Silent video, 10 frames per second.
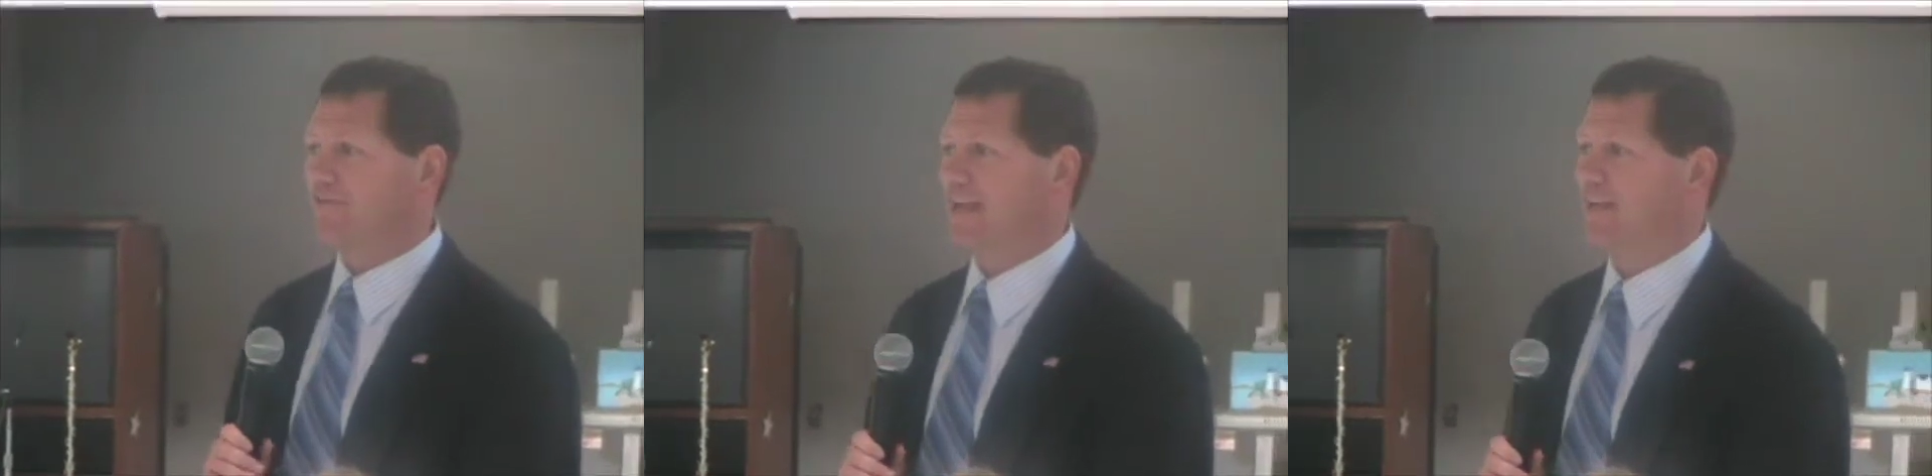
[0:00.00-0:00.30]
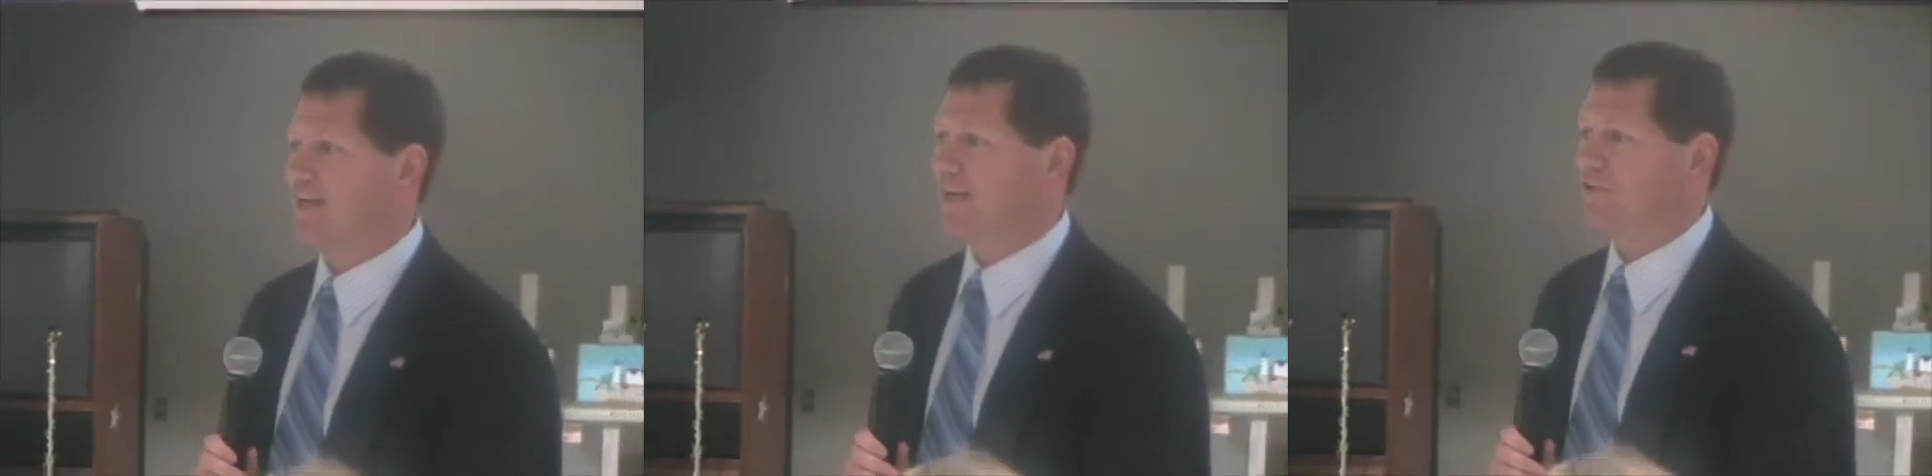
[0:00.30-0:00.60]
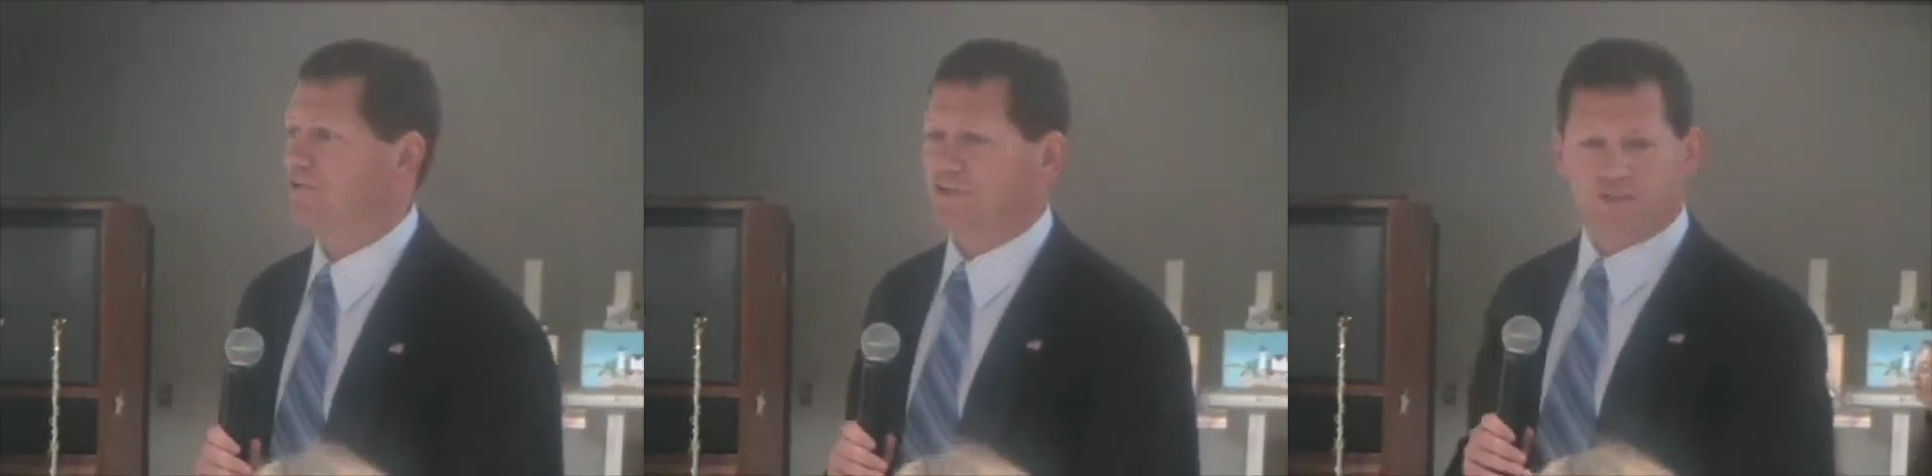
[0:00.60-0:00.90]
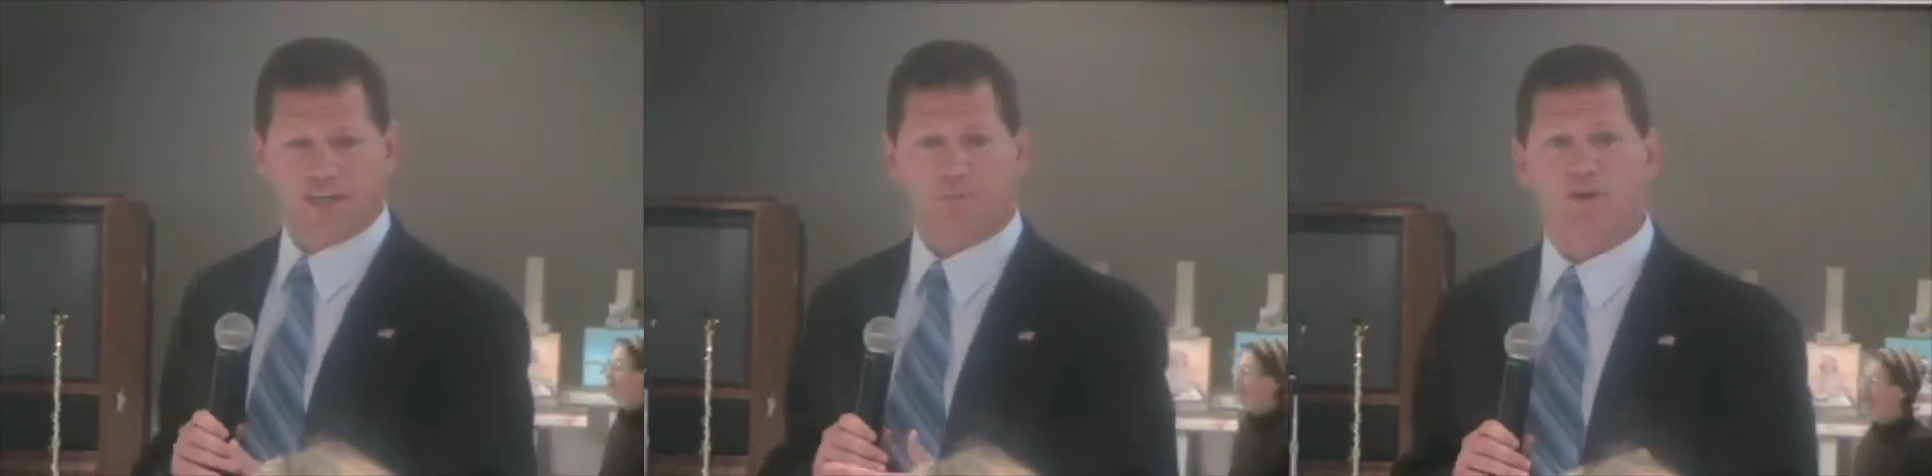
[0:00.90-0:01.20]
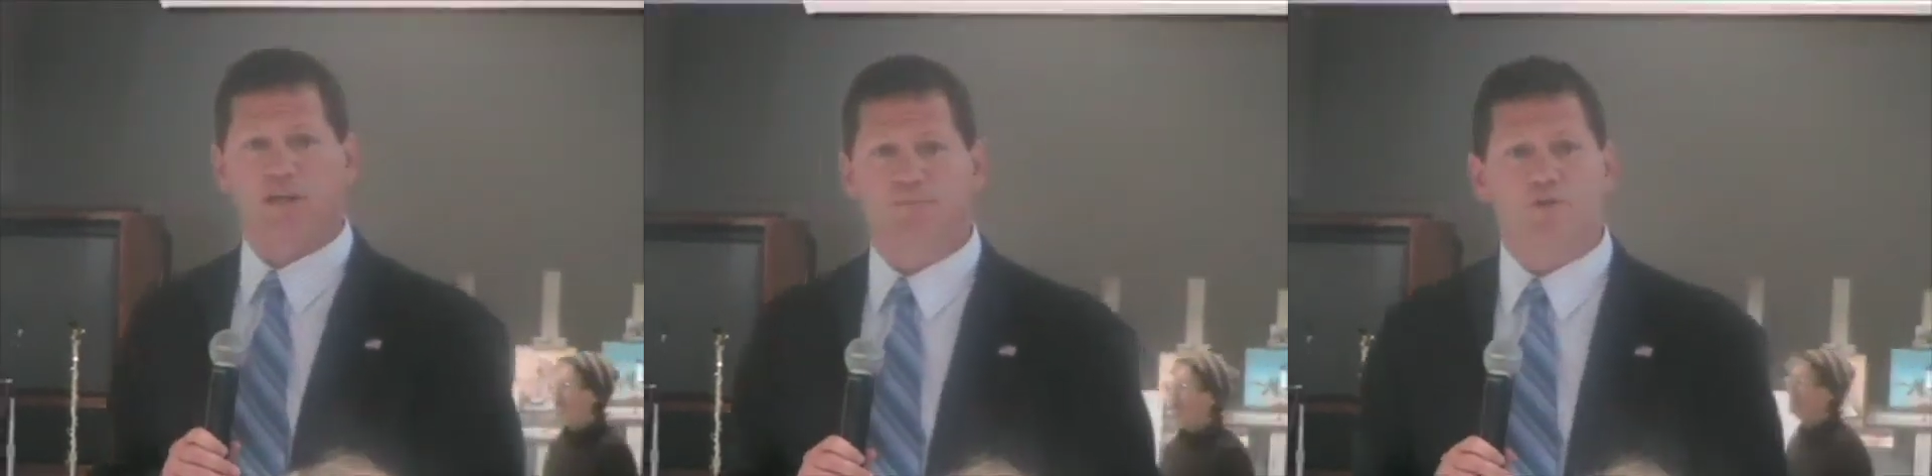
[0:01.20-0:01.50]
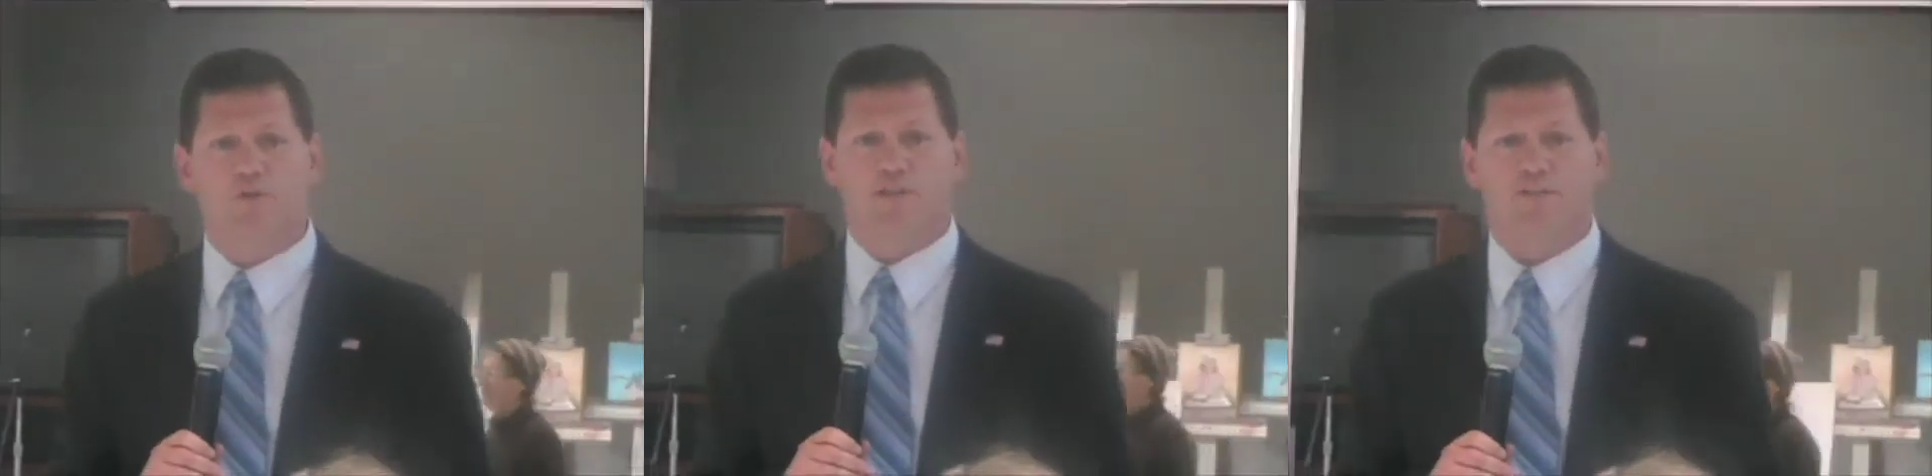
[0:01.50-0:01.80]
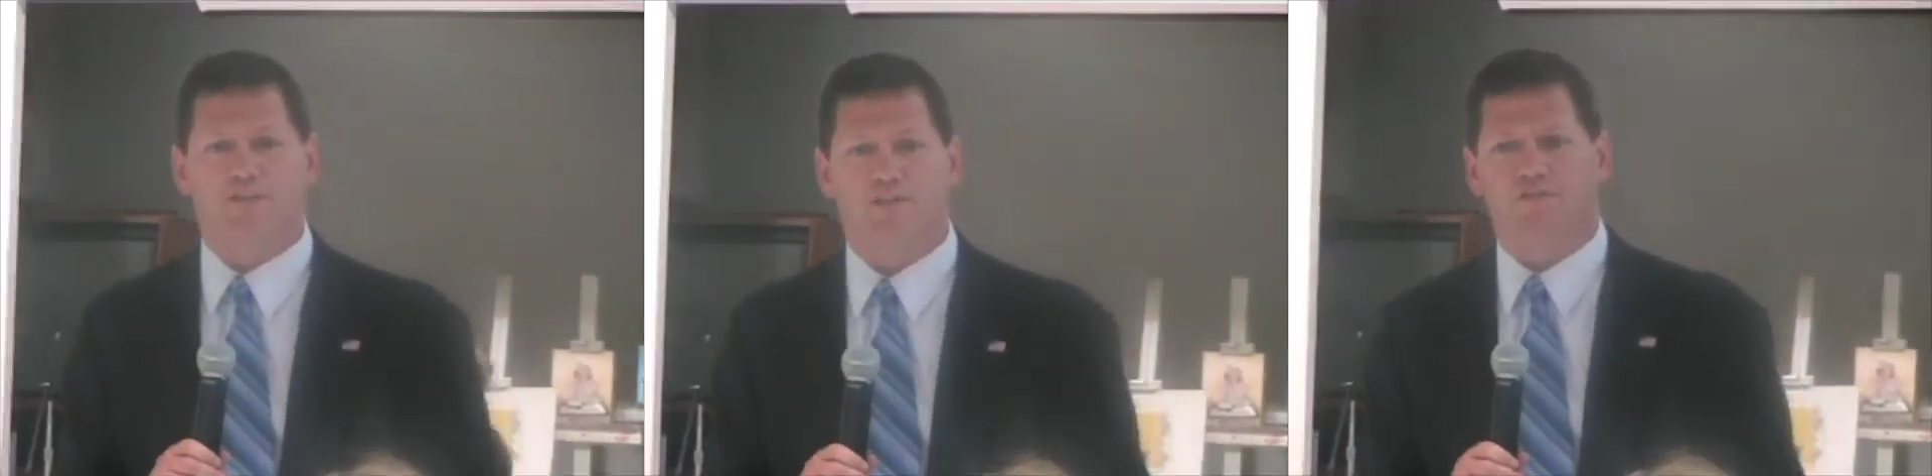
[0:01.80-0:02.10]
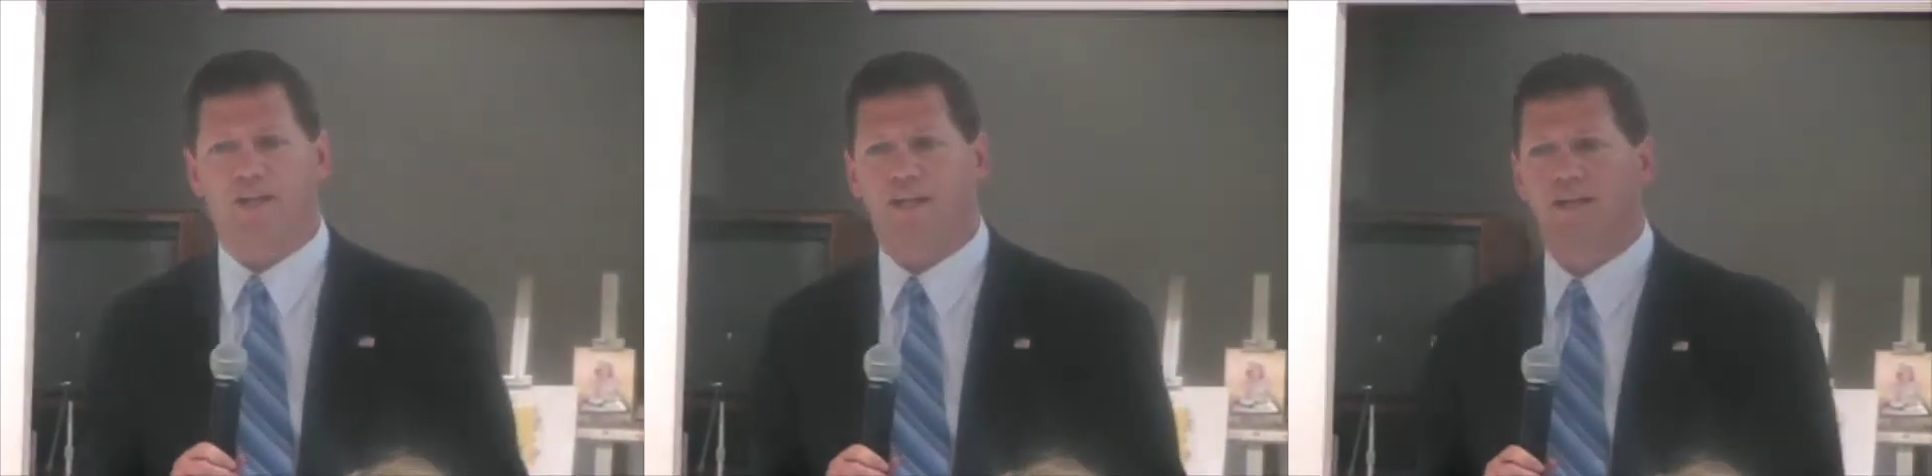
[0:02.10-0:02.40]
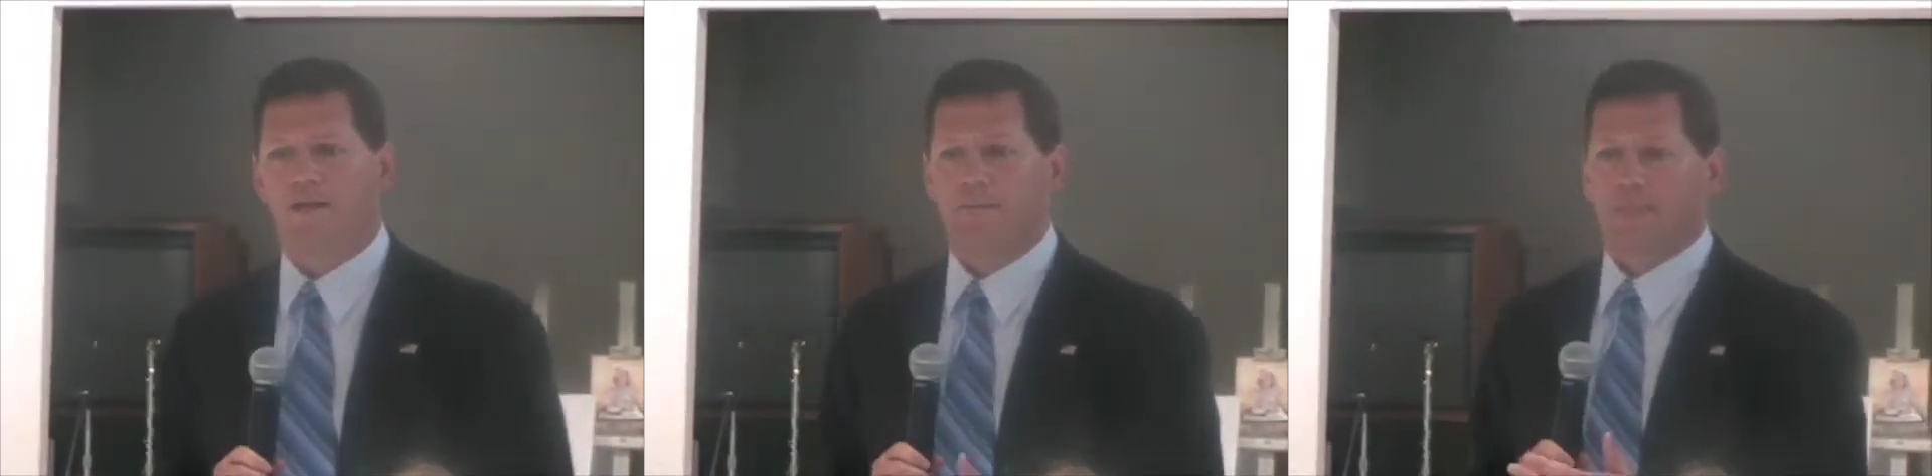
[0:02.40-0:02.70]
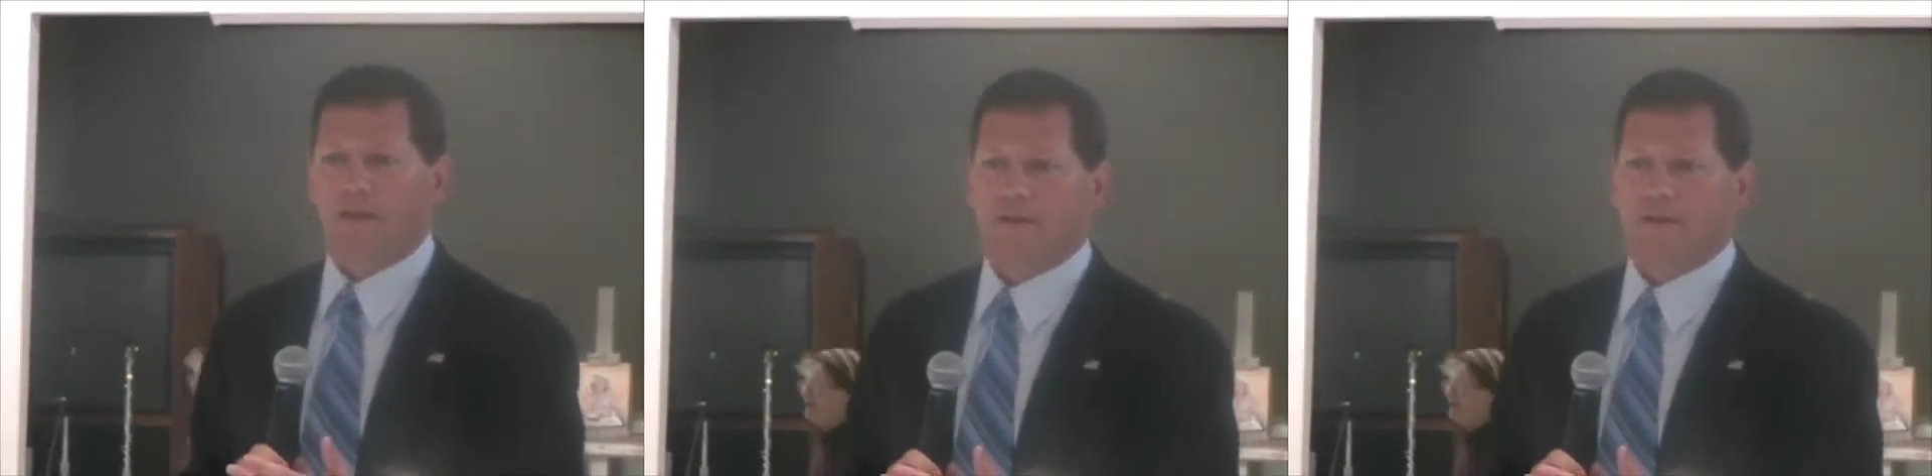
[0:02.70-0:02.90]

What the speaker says: F. Kennedy used to say about communities, he'd say,